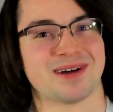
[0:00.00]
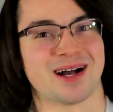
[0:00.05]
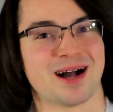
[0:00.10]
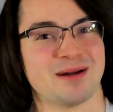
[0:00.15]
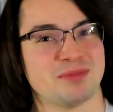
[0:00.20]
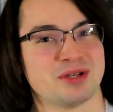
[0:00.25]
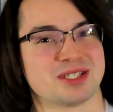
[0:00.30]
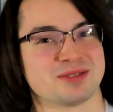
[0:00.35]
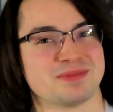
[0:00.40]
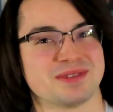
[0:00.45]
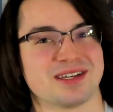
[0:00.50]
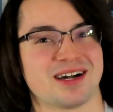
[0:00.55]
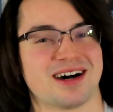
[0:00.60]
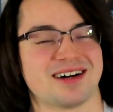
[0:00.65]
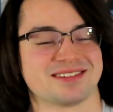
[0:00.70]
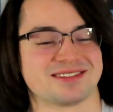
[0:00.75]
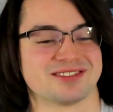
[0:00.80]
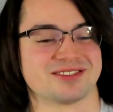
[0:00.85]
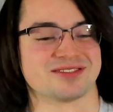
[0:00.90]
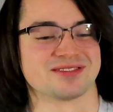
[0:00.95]
I'm gonna be
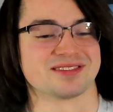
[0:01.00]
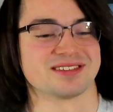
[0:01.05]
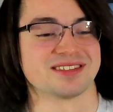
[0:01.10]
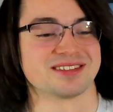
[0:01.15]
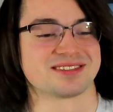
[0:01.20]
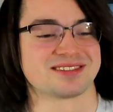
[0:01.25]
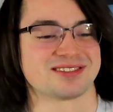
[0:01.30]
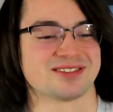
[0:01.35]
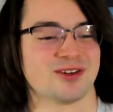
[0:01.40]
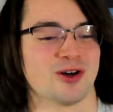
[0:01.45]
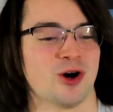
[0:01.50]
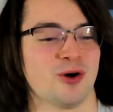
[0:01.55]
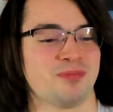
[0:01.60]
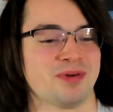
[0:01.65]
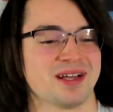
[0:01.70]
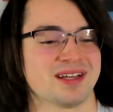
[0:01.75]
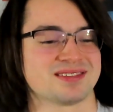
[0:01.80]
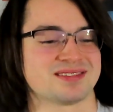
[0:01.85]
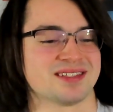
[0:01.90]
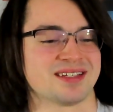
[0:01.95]
honest here, this slow
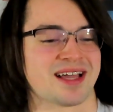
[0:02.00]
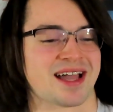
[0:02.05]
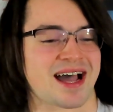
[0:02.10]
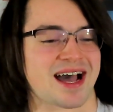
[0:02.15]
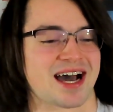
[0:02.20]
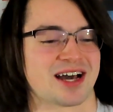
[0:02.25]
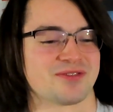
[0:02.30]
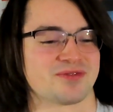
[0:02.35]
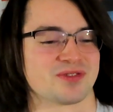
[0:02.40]
pace they had